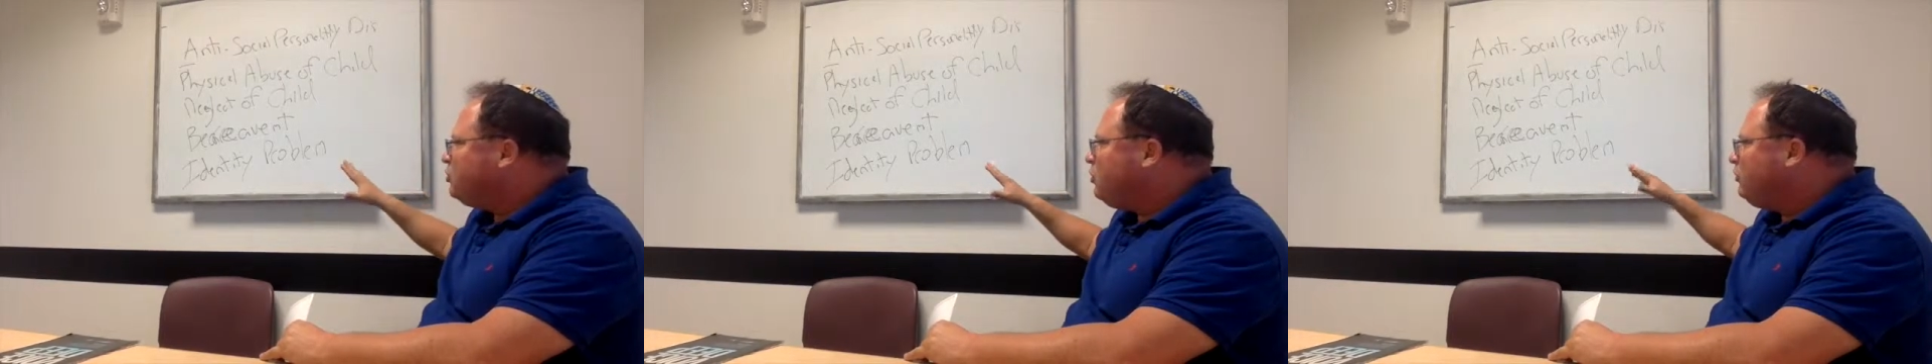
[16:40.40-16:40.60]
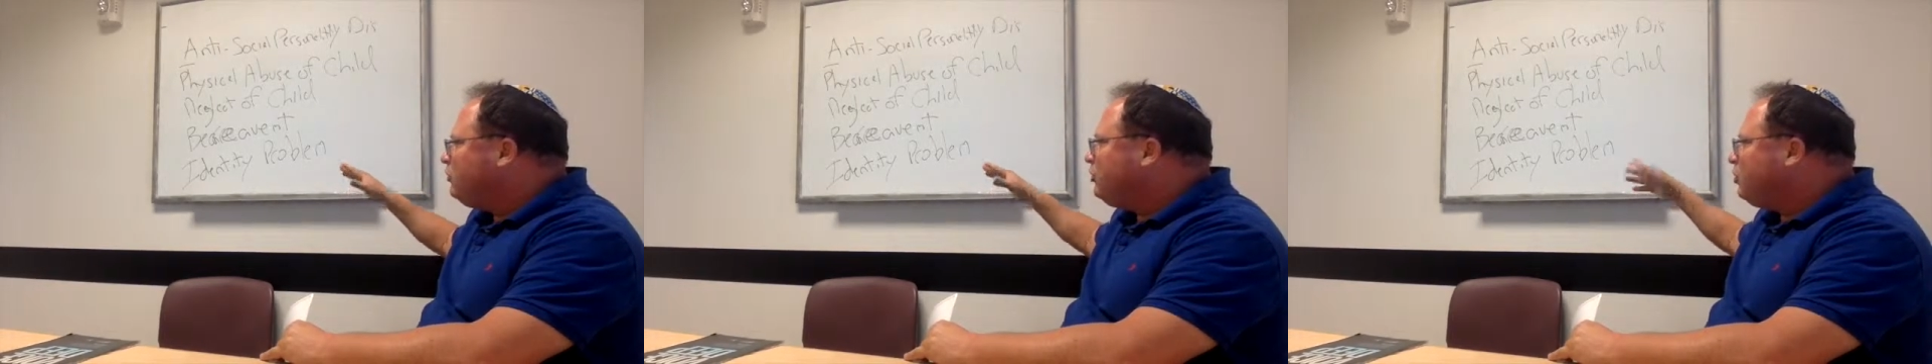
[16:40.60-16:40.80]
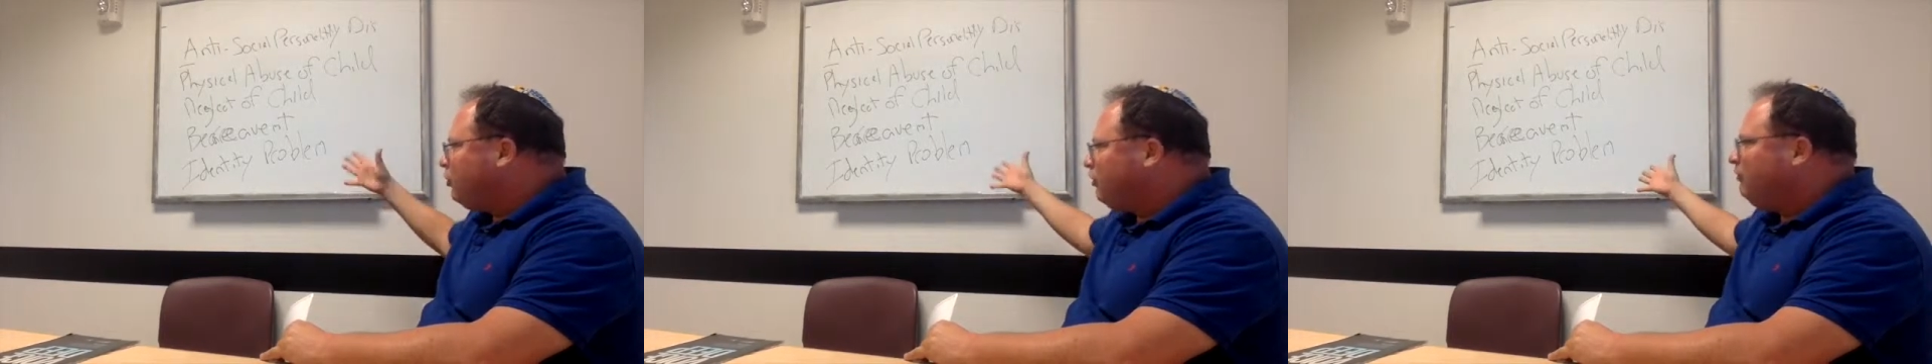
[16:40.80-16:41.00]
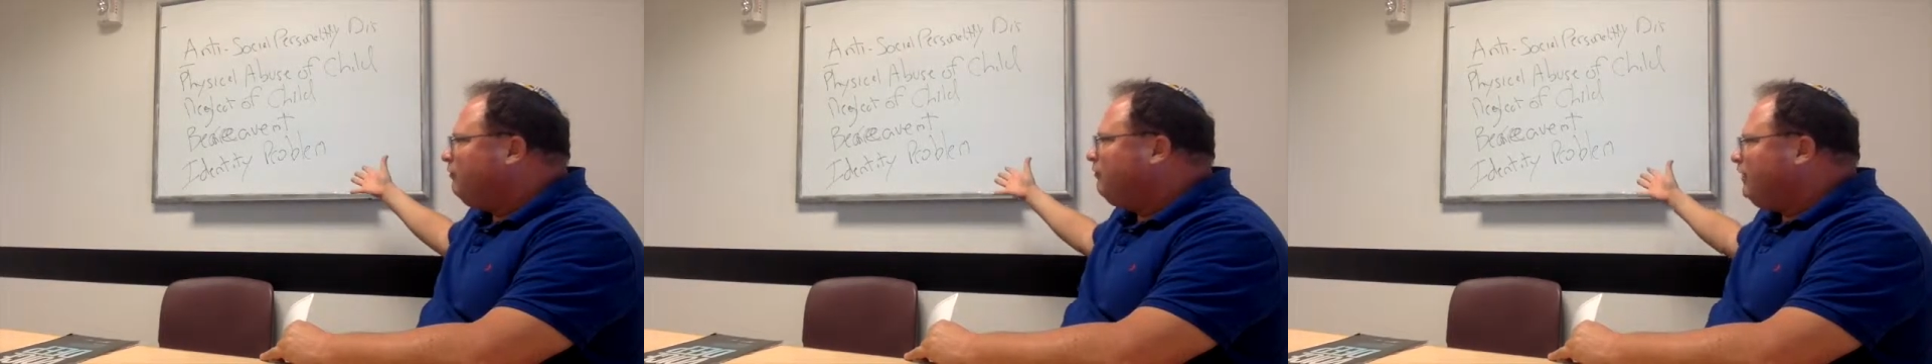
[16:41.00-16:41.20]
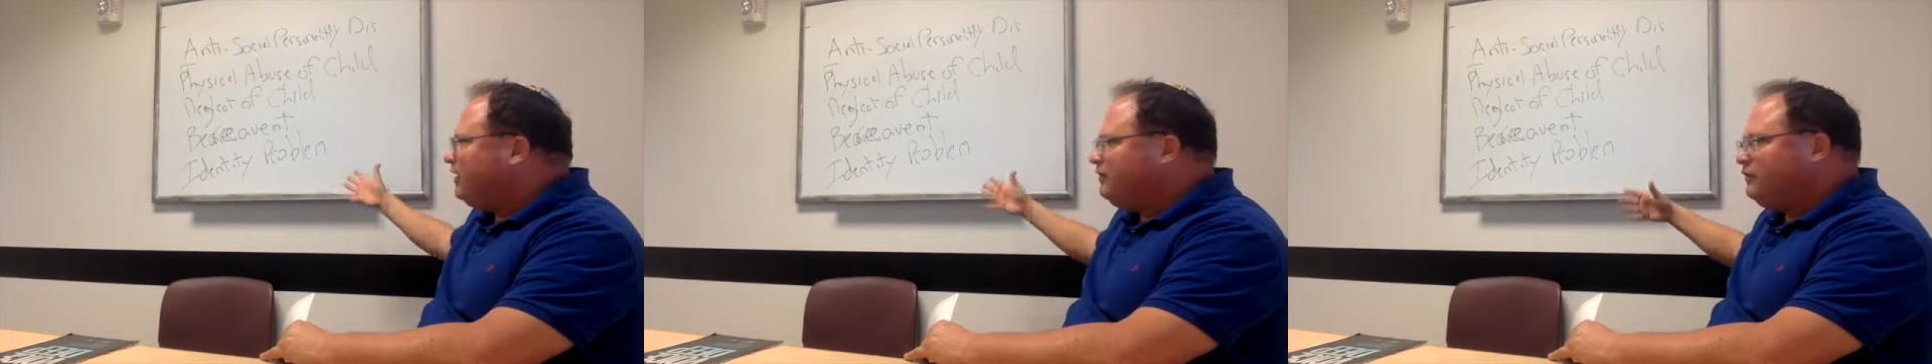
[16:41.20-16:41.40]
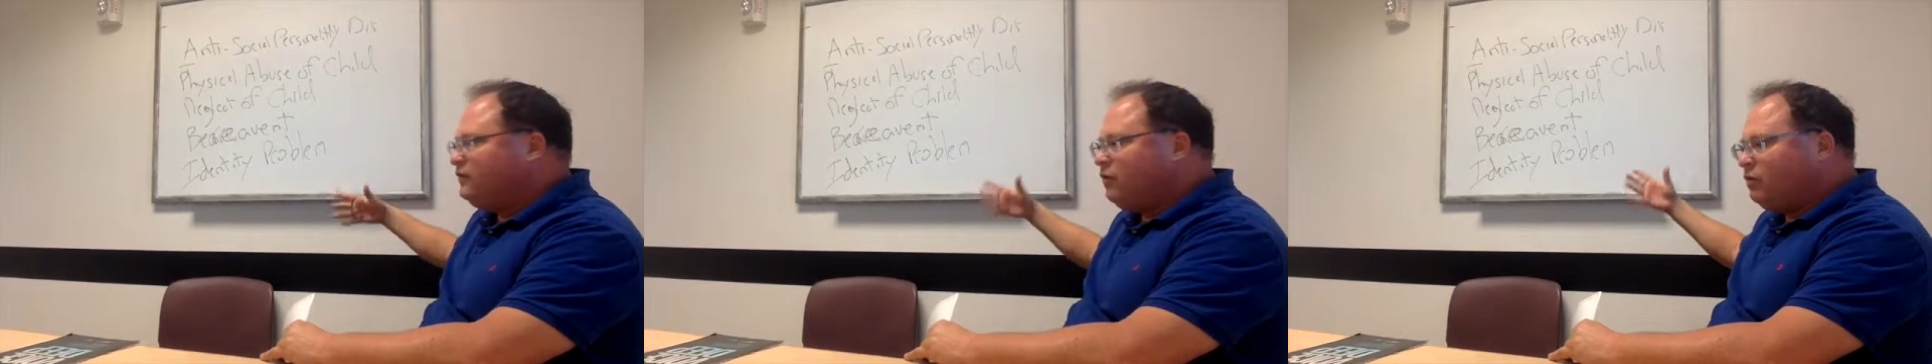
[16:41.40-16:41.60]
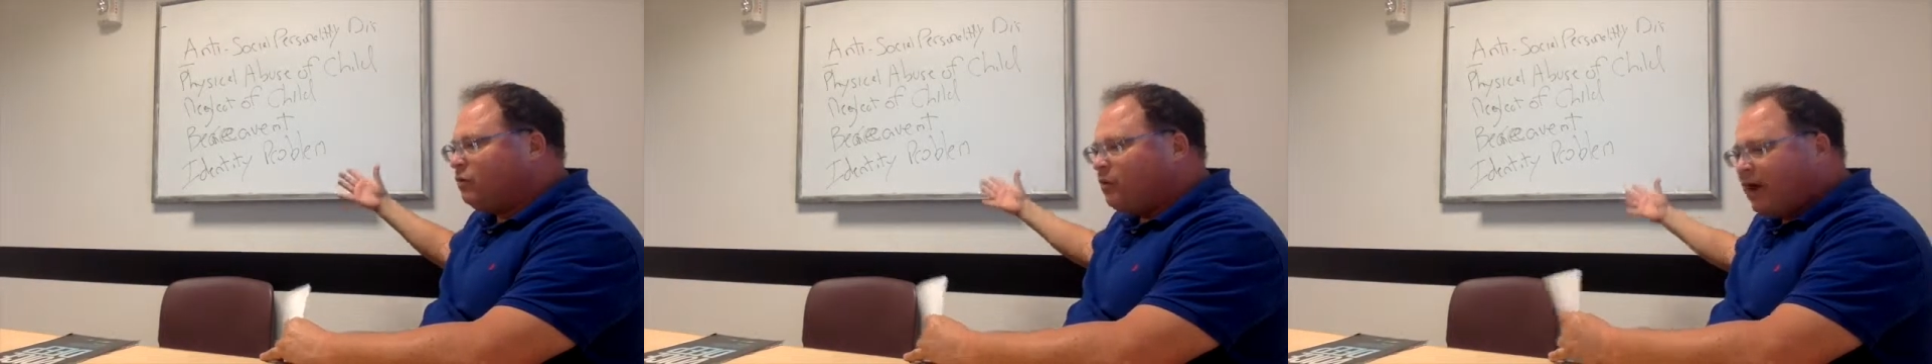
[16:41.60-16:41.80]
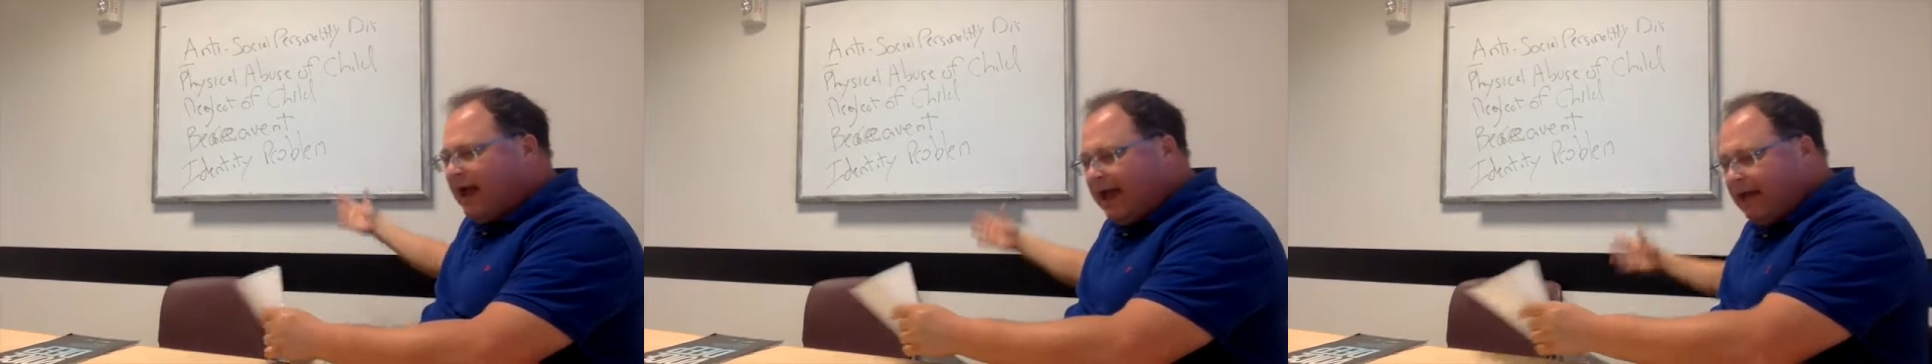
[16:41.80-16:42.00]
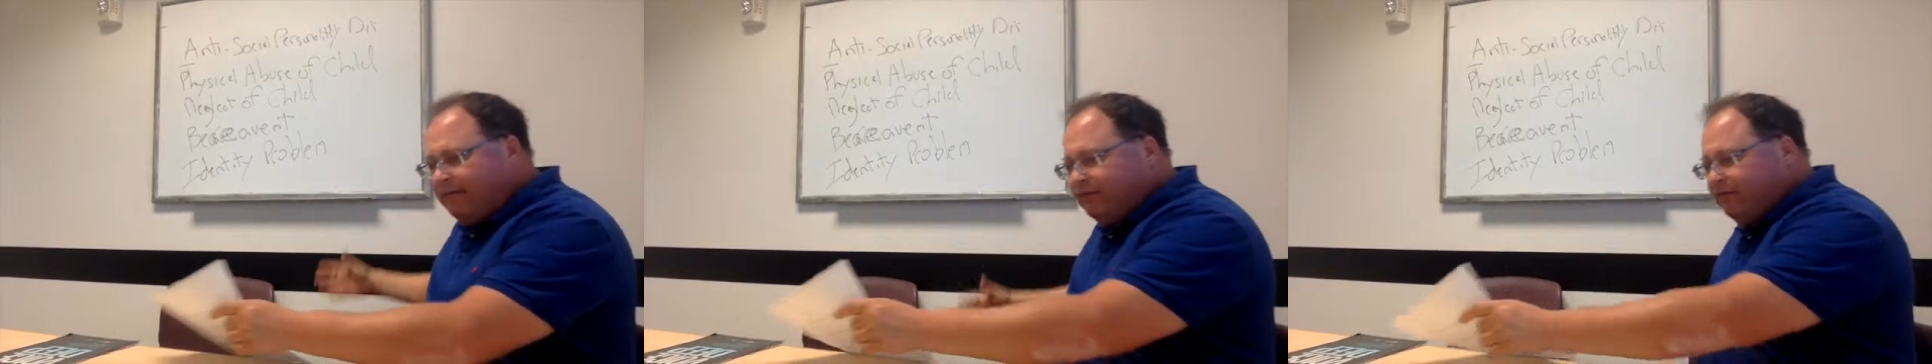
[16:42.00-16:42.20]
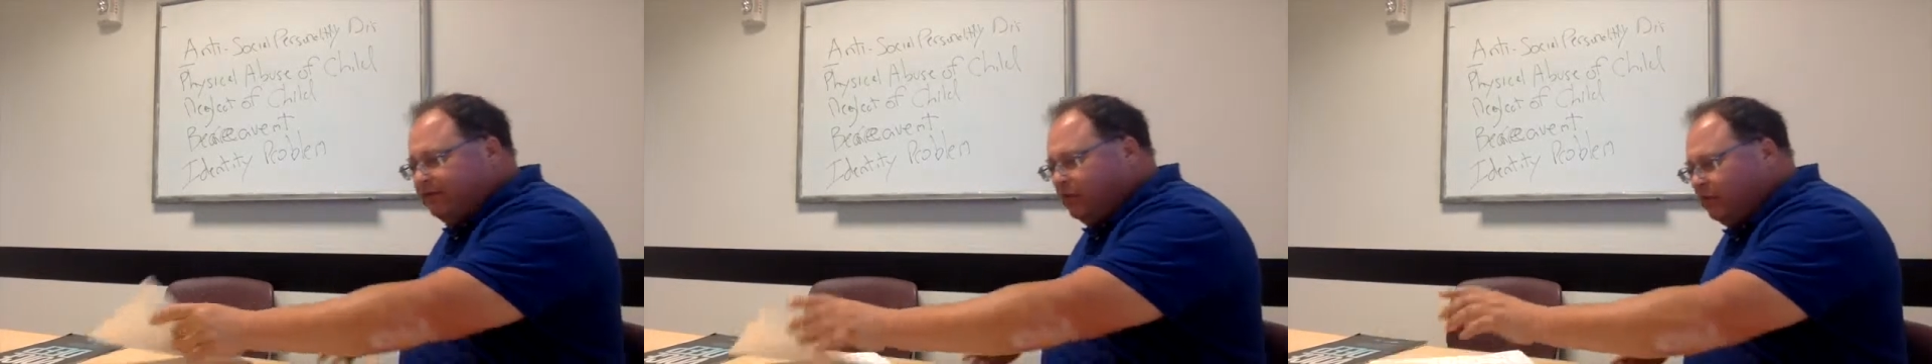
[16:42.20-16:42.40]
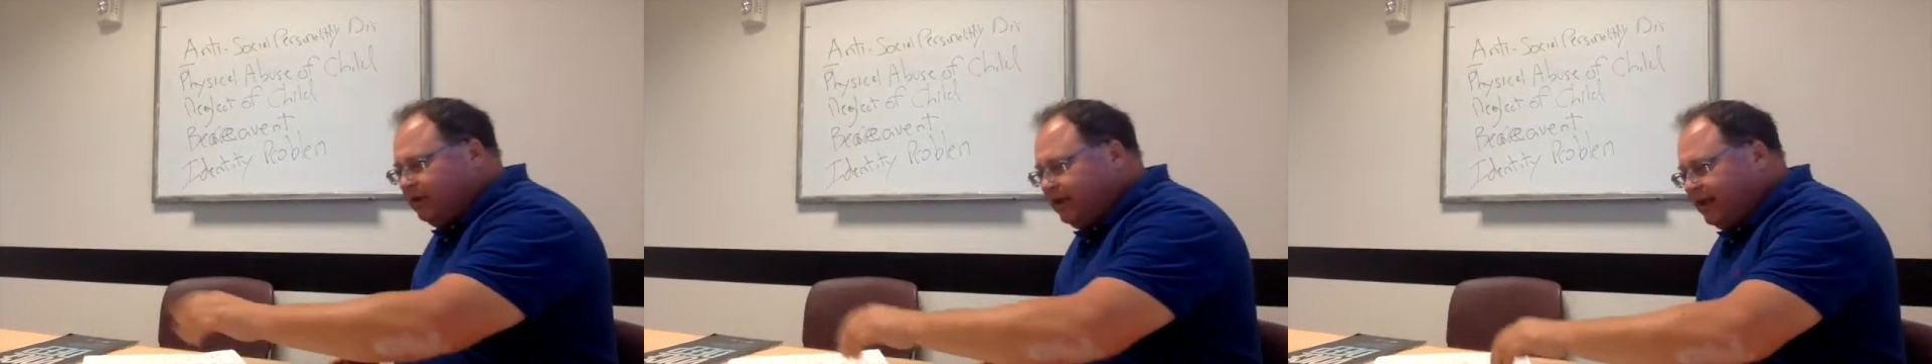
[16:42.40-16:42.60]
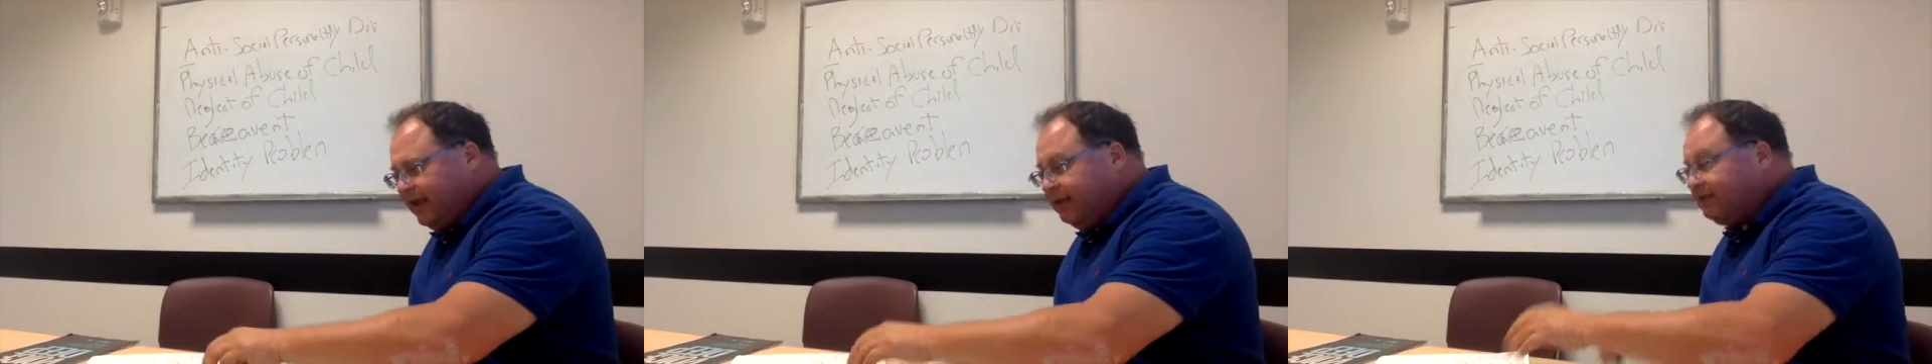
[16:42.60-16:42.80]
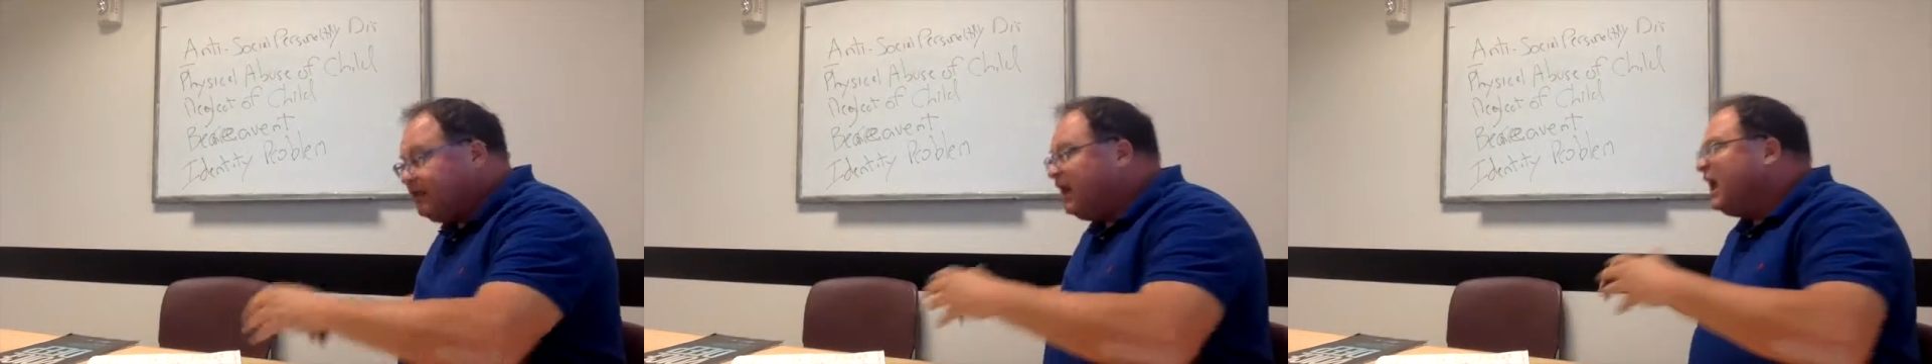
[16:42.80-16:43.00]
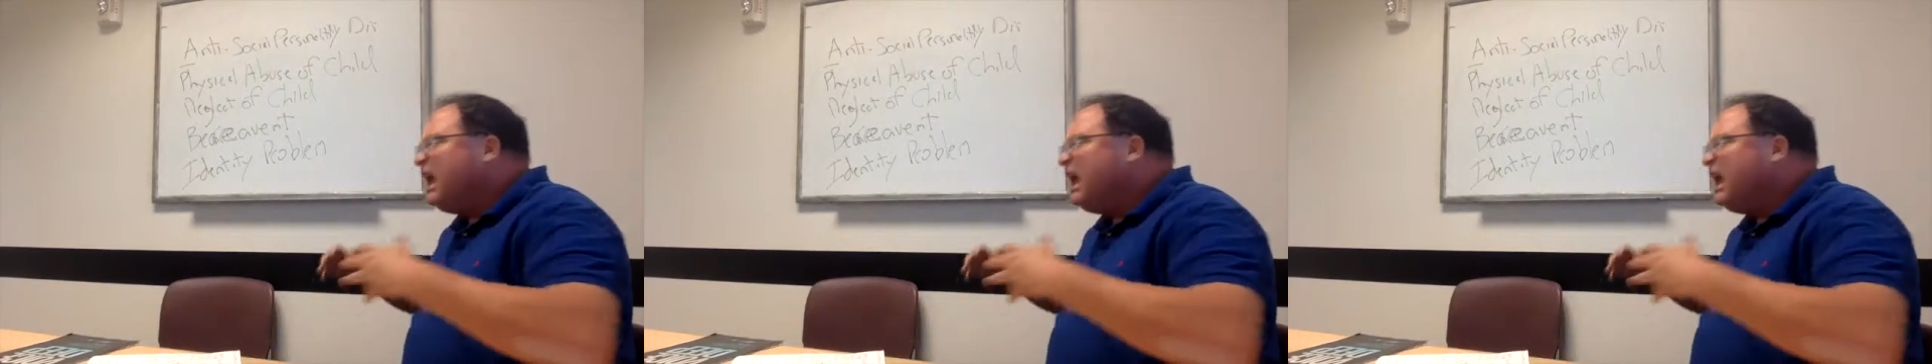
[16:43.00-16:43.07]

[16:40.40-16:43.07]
own girlfriends, his own wives, his own kids.